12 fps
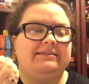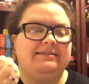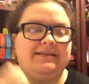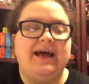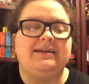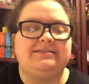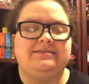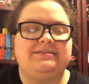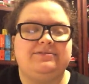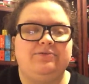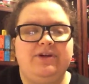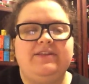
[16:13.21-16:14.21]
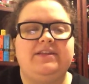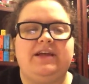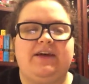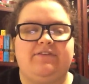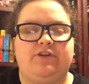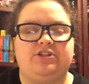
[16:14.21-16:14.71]
yes, read the
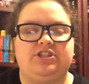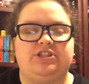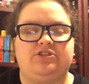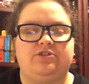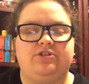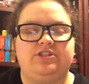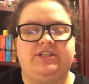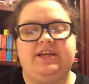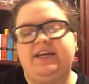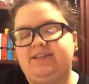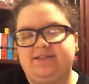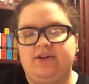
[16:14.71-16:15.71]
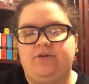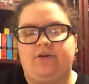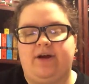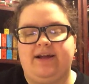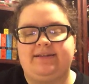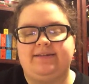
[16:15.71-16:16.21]
Divergent trilogy. It's so
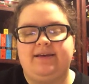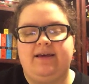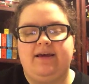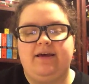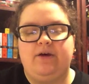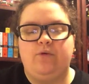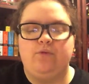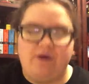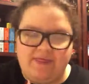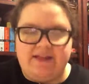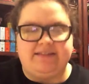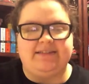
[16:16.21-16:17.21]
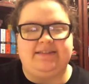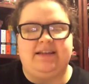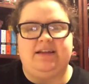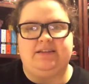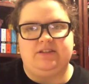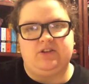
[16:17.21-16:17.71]
great. When this is an
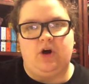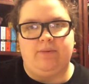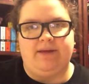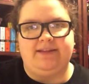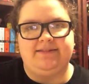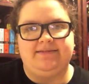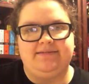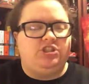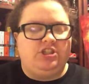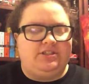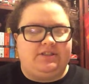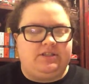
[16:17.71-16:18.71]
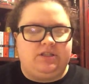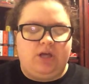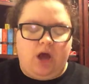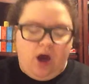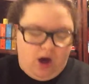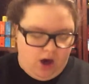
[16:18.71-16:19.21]
installment. Just
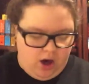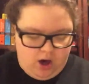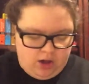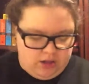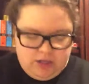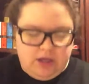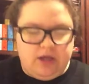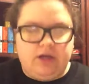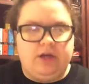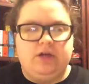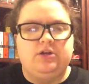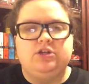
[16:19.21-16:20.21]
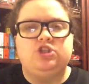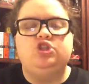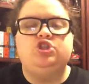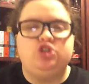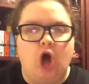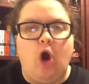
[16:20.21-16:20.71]

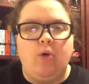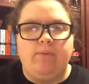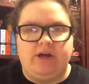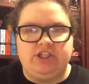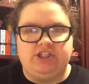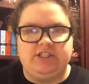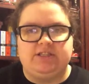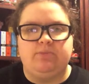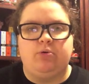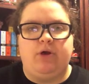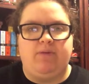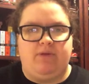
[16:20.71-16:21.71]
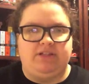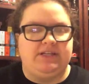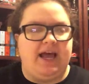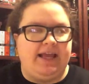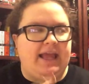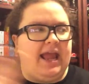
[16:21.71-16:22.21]
so much disappointment.
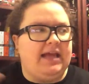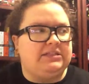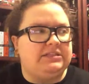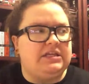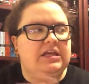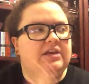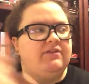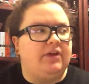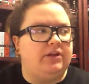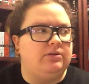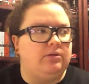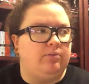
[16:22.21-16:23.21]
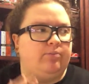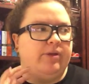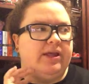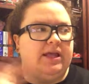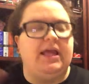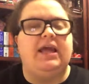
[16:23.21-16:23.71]
I can't even
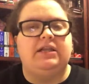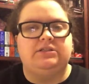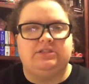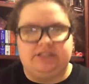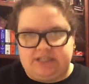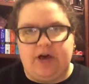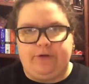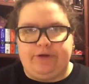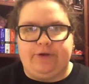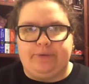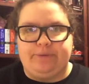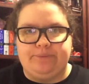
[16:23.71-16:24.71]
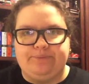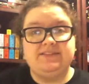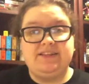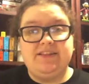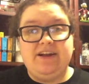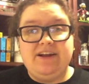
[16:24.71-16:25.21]
begin to tell you.
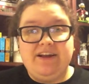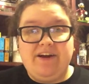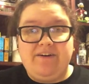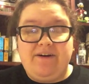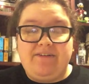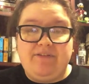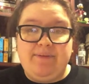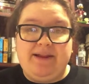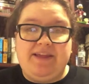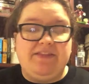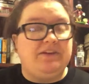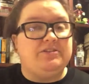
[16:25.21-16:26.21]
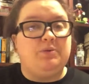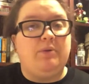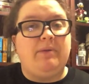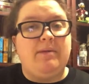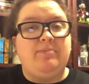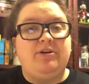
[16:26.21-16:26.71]
So there you go, everybody. Those were
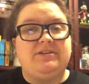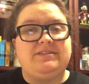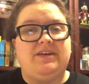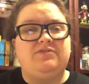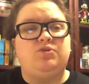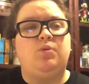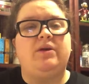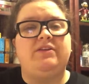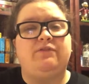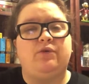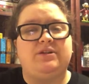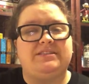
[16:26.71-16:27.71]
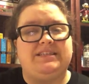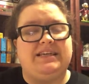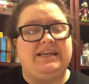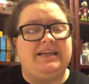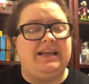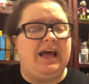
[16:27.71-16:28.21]
my books of
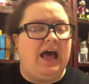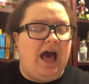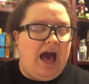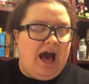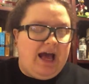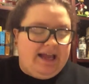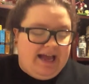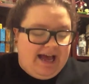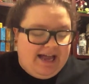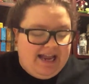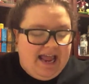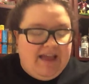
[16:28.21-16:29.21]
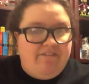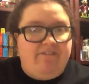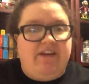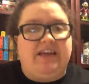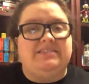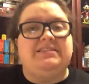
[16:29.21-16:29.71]
2014. I had a
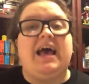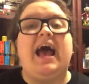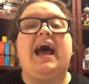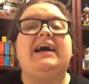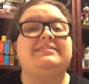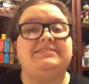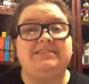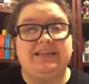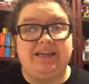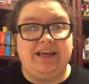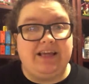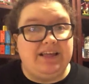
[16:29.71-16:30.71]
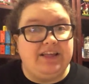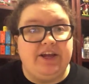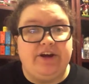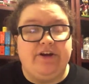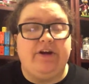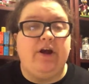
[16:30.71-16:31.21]
fantastic
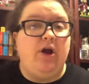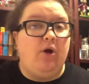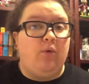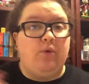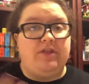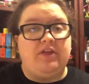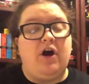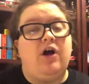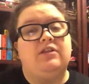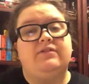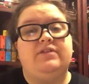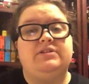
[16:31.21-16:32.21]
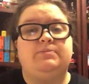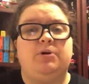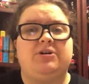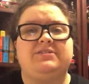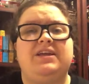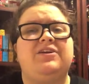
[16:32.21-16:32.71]
year with all of these
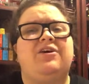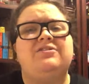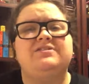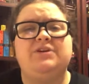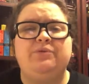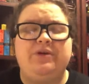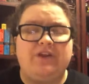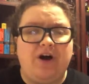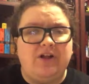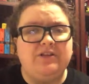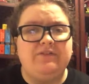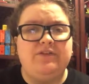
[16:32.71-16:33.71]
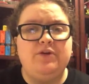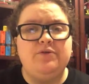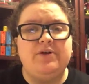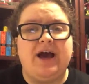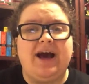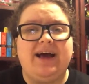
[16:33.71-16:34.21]
books and also with all of you
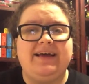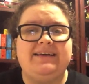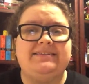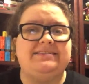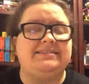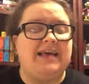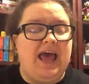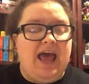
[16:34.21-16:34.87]
guys.